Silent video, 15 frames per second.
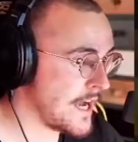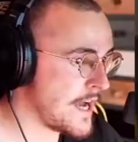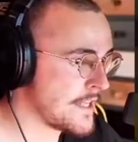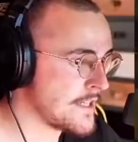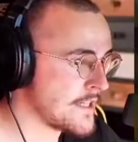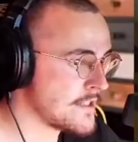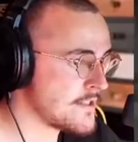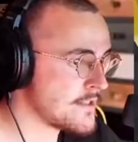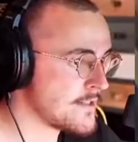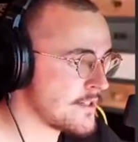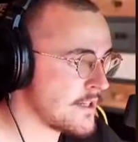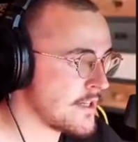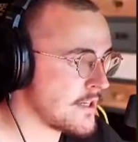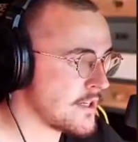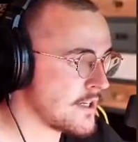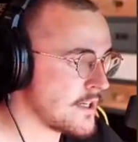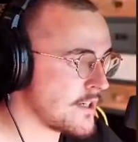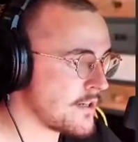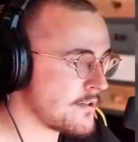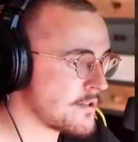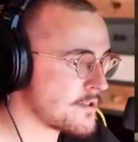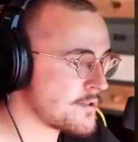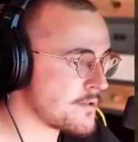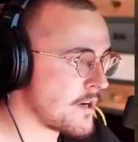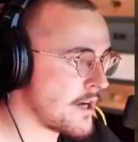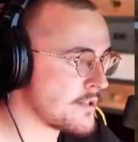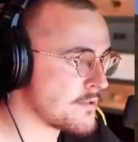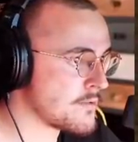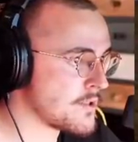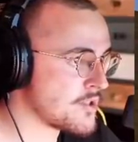at it, I'm gonna try
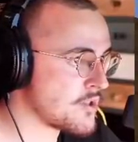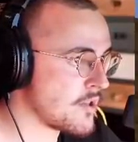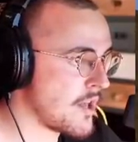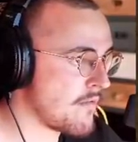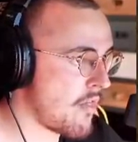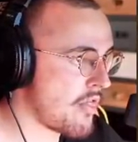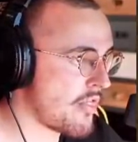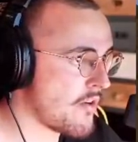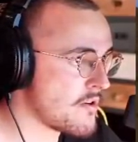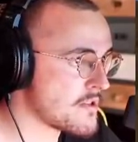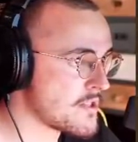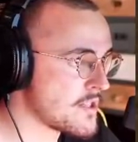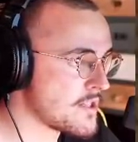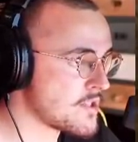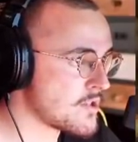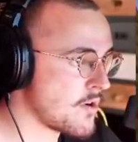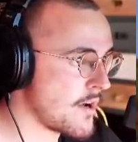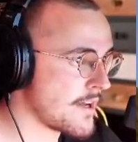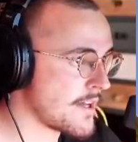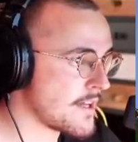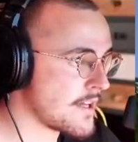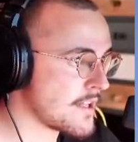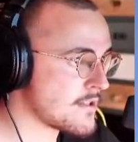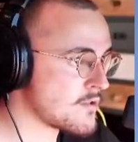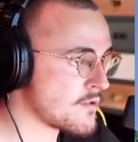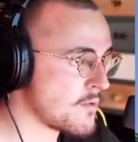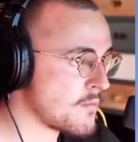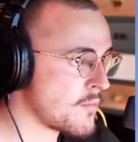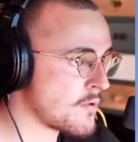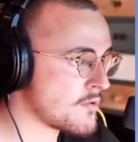to reach level 30 so I can get
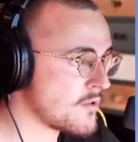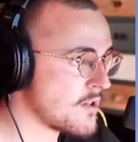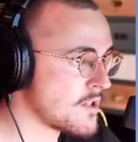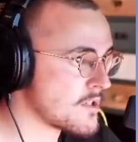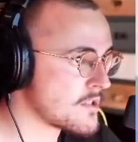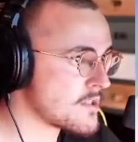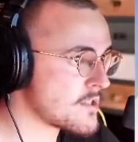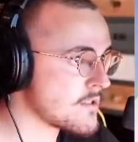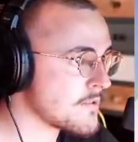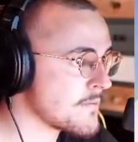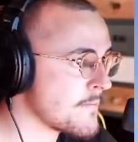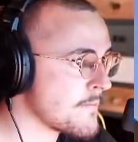some more dirt.